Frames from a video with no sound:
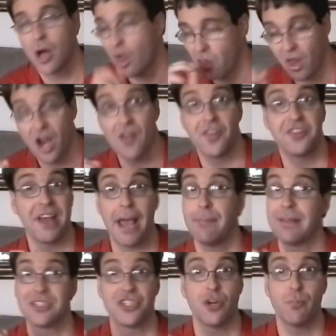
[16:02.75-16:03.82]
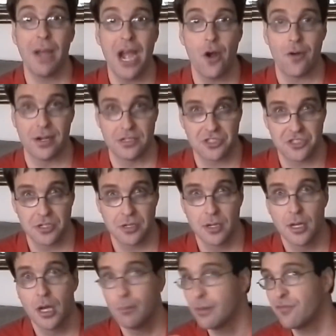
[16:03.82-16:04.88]
A lot of the time that's your parents.
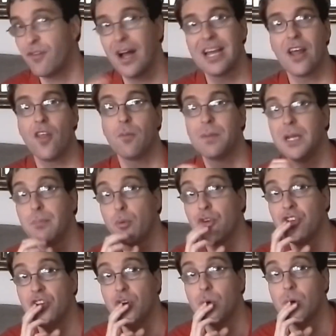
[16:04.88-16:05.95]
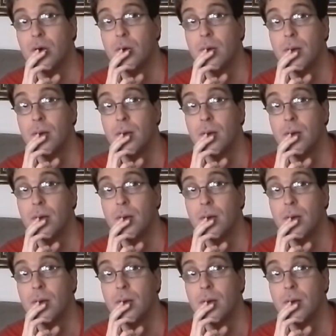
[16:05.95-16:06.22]
But find other people too.